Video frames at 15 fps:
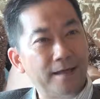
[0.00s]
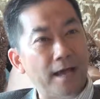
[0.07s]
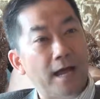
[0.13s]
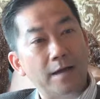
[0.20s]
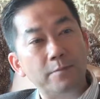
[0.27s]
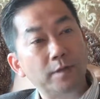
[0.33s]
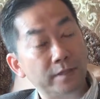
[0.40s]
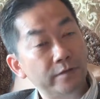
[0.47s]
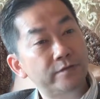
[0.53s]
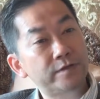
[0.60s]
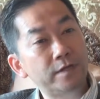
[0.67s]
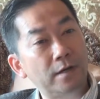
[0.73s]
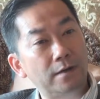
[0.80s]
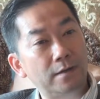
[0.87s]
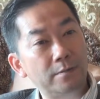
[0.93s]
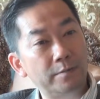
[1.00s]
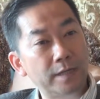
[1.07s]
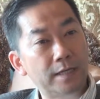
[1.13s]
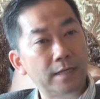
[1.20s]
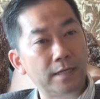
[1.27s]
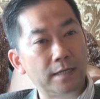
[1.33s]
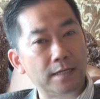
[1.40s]
I believe so,
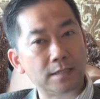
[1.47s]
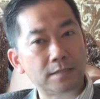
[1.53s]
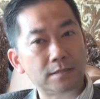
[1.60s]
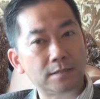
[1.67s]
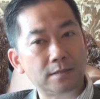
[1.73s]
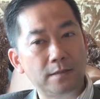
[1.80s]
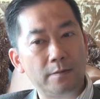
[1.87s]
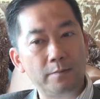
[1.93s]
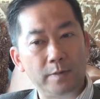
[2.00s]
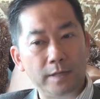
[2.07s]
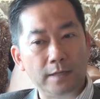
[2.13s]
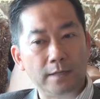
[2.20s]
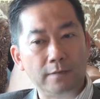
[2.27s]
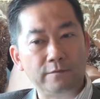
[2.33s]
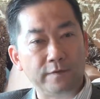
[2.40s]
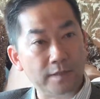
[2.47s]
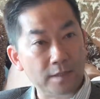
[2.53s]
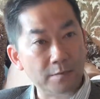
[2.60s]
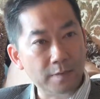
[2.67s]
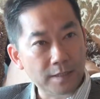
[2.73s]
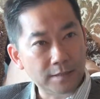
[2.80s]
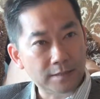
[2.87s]
because being
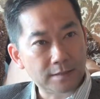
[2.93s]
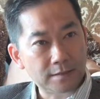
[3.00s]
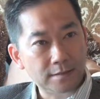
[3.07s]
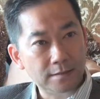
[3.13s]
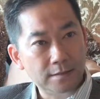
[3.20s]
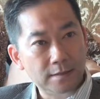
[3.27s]
Vietnamese